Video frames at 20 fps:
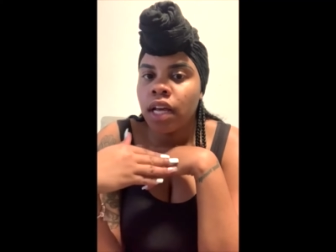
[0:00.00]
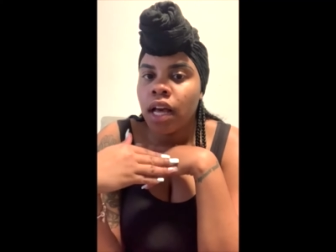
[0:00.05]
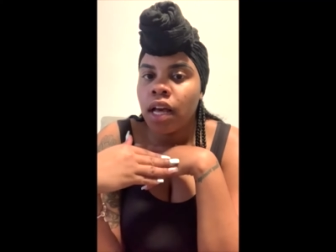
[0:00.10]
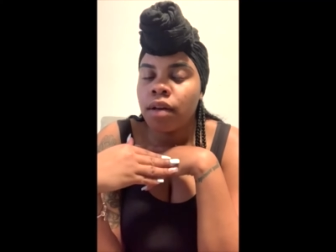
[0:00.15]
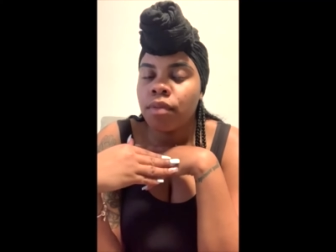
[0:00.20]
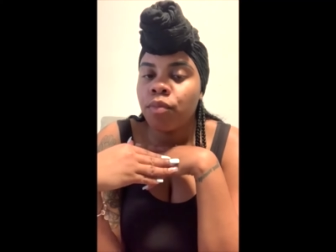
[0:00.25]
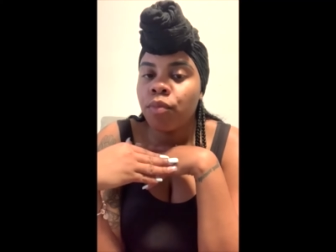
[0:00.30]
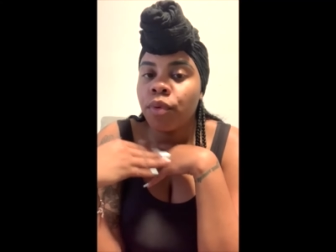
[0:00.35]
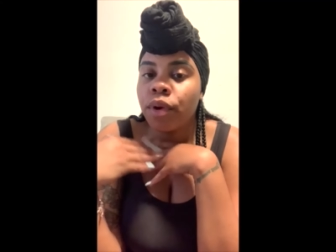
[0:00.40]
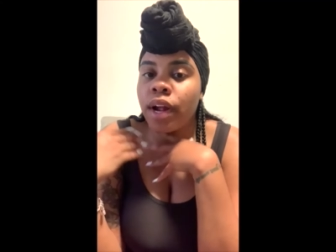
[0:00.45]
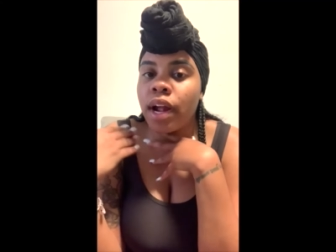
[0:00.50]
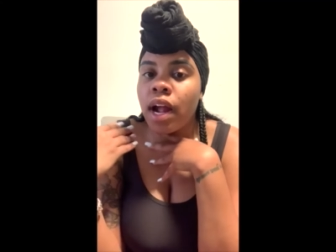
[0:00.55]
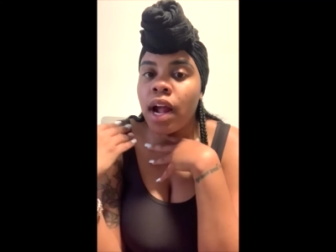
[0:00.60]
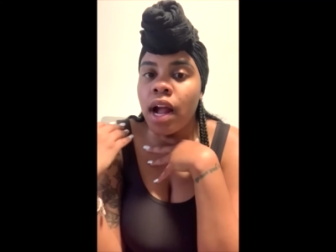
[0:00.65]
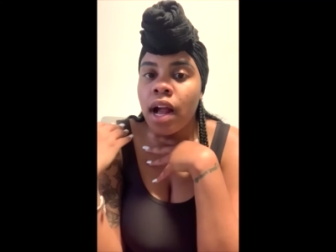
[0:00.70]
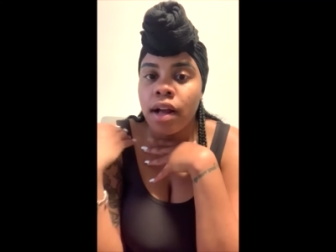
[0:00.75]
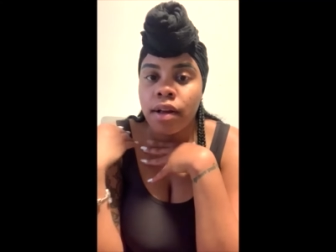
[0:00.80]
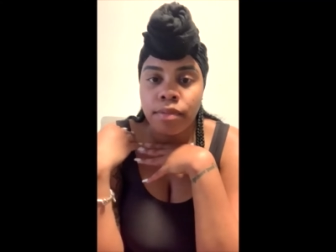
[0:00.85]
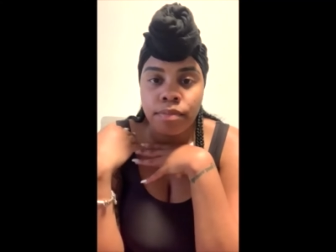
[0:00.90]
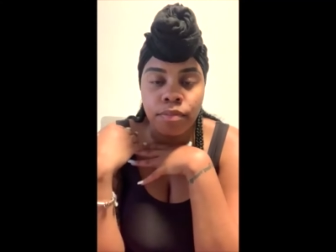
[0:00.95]
come where
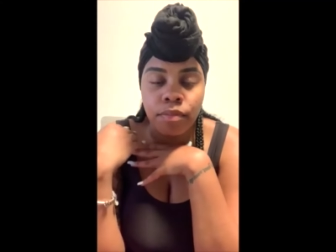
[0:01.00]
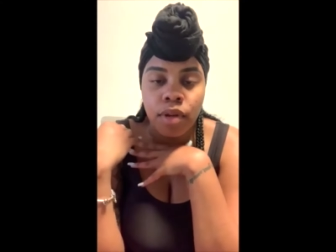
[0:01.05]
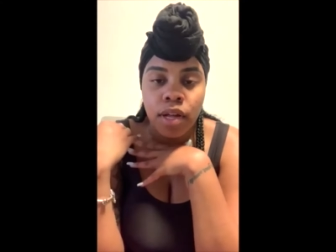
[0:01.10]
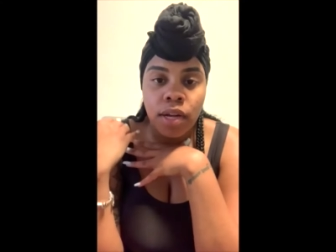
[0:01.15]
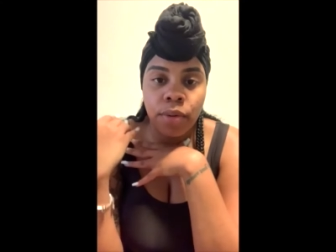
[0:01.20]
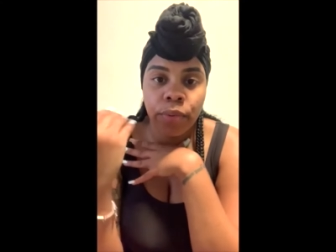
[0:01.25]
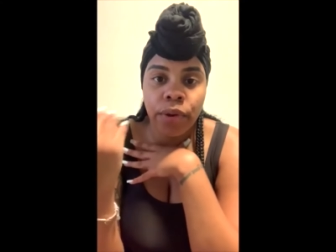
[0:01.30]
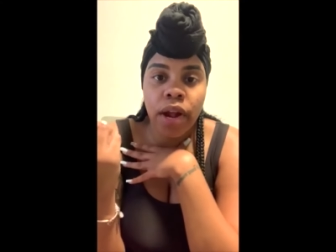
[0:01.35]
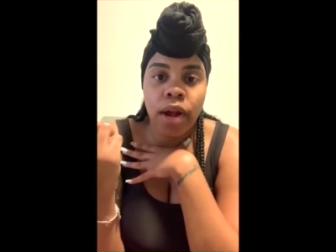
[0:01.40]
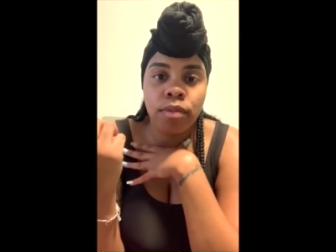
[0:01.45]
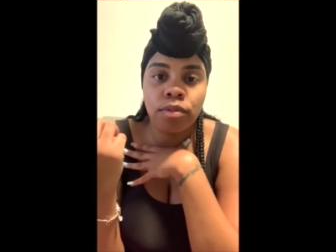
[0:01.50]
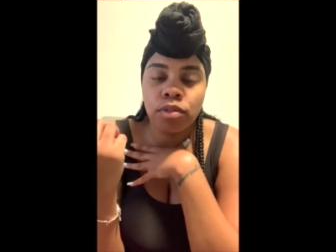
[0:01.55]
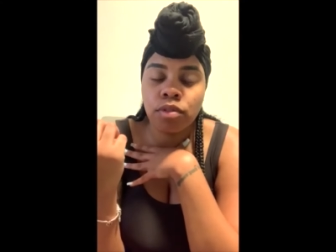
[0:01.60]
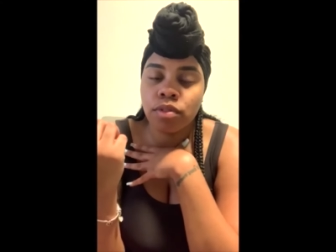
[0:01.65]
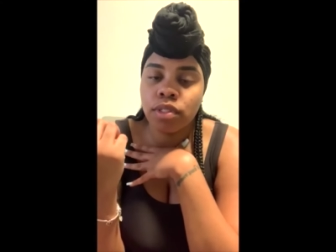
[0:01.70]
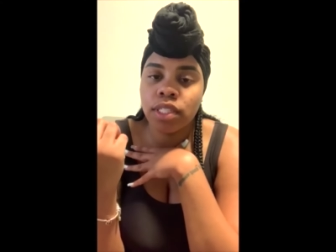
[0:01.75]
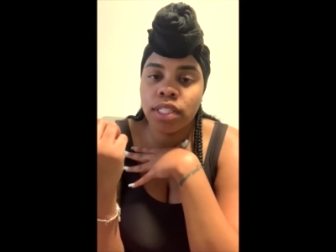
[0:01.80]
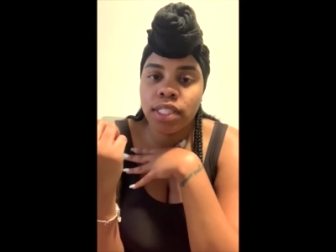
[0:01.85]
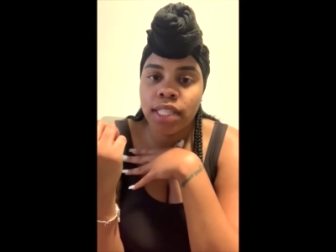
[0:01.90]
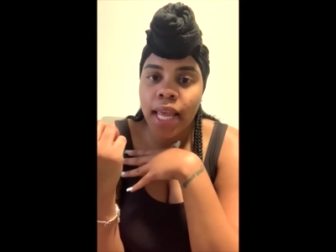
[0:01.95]
I was
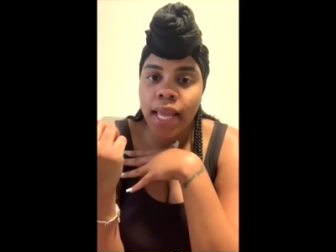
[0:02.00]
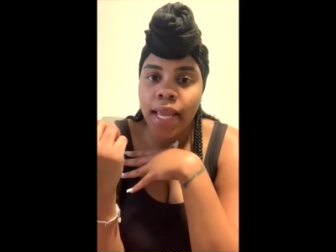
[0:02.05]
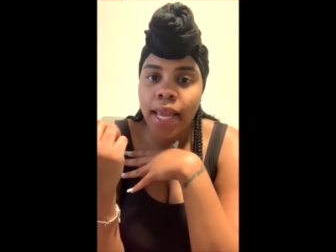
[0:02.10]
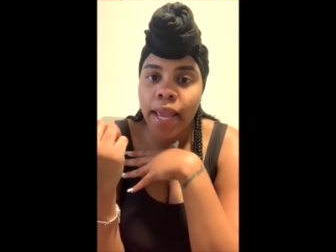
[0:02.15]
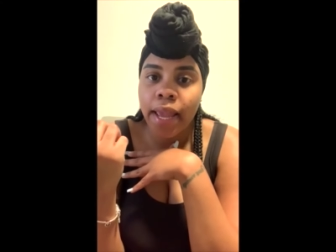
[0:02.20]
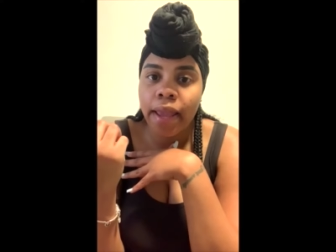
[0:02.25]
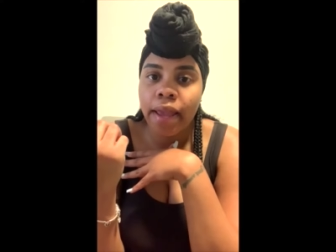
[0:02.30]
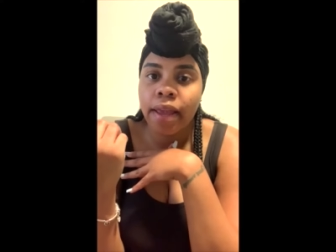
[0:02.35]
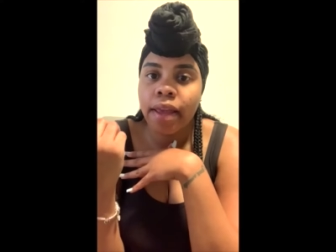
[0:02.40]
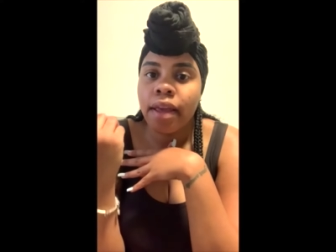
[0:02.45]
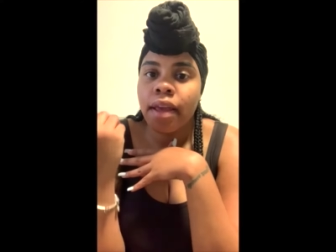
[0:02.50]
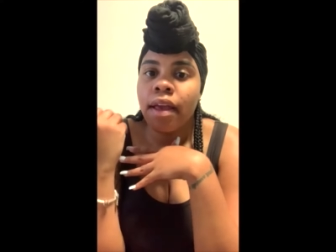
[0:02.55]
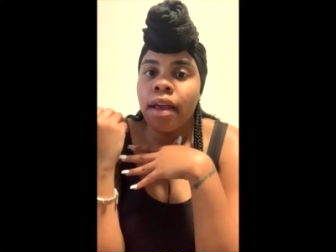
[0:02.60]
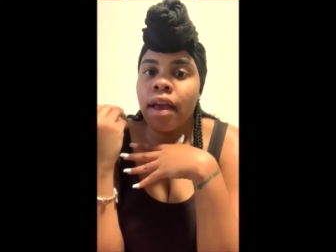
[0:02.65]
going to stay at.